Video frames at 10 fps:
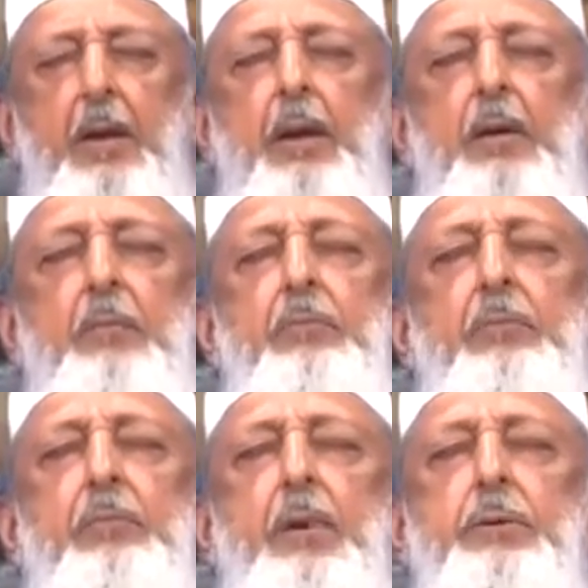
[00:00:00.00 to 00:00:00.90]
a,
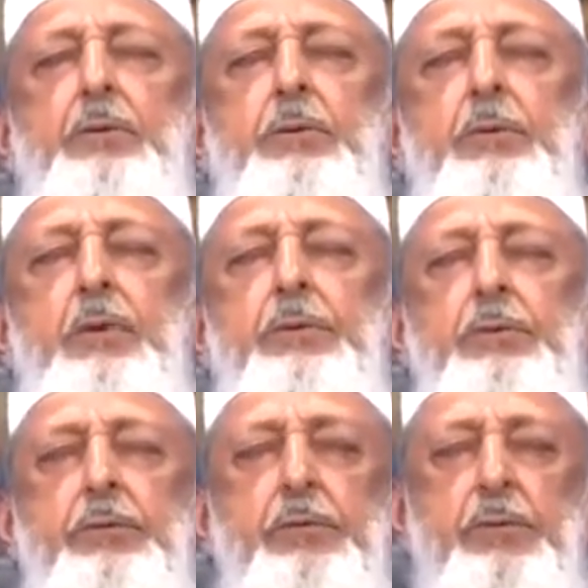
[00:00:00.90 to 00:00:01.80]
a Jewish
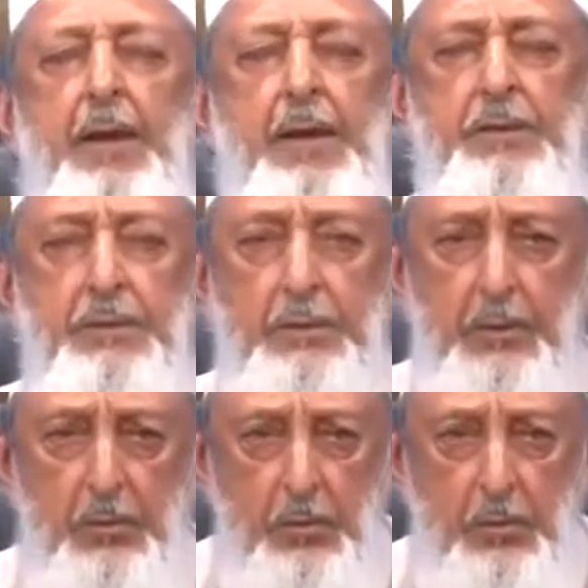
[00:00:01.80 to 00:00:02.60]
national